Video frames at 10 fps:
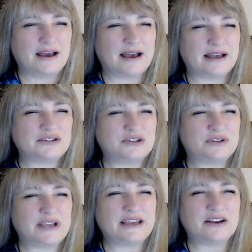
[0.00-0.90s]
As you
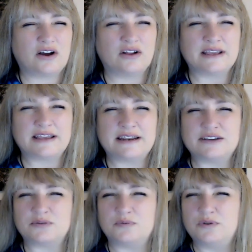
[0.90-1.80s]
take it all in,
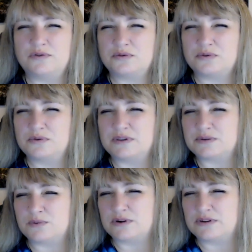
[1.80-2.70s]
as you move through
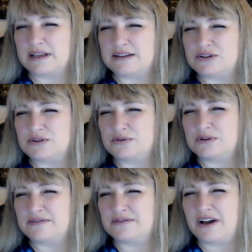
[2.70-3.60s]
this world, as you
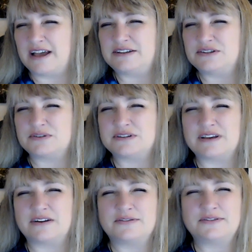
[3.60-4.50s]
invite
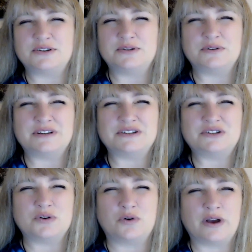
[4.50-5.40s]
yourself to
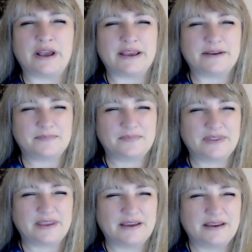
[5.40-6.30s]
enjoy
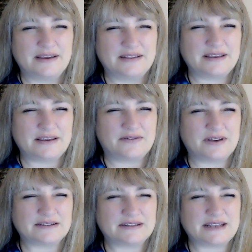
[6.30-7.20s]
the
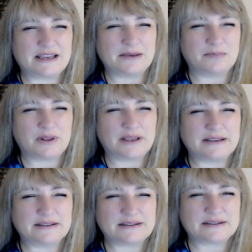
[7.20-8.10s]
events taking
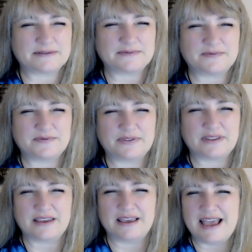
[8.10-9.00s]
place,
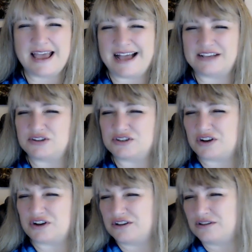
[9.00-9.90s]
as you
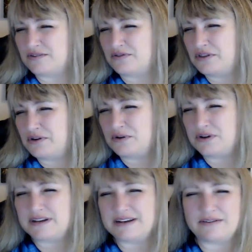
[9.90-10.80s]
start to look for the
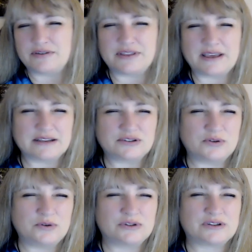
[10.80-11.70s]
good in everything, as
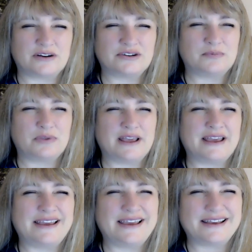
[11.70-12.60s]
you start to
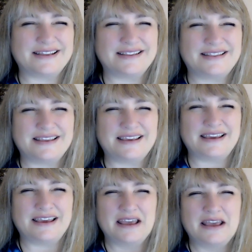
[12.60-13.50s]
play in
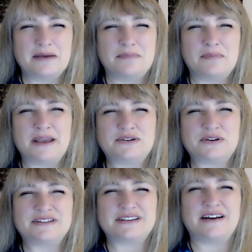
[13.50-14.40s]
the
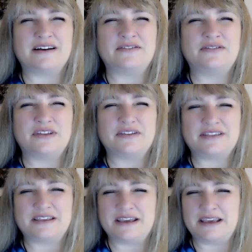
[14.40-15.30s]
matrix of
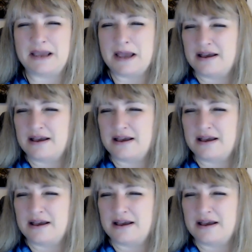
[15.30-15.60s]
the